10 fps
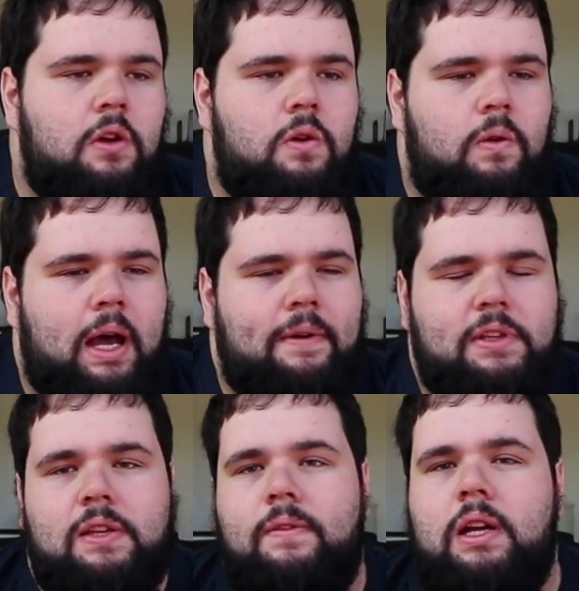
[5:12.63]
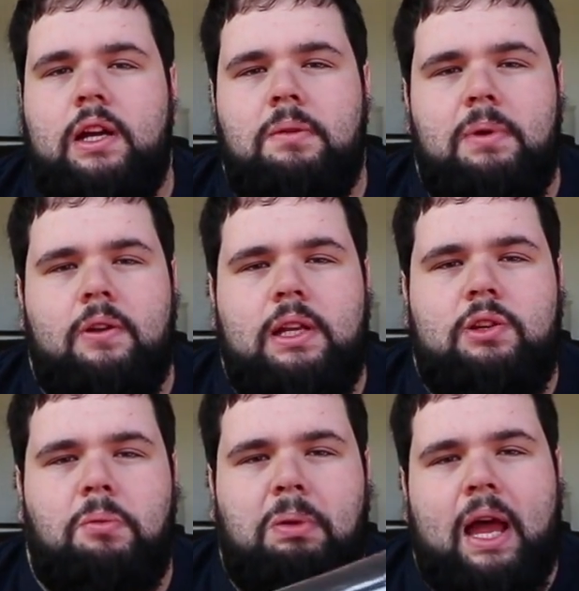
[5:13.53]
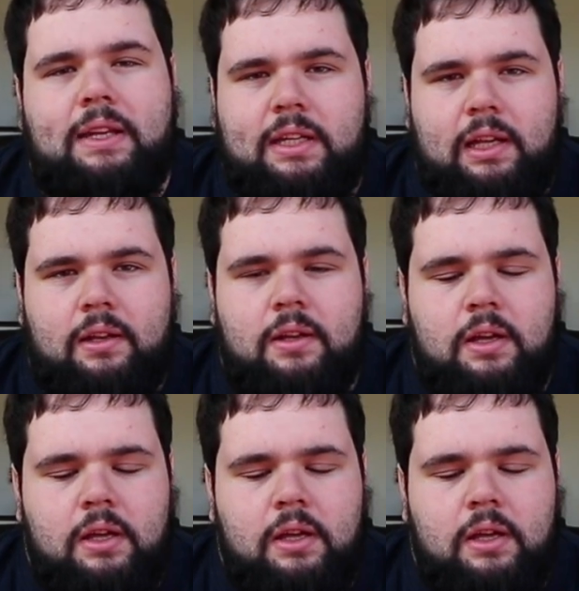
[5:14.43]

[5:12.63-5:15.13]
who have a severe inability to apply tent.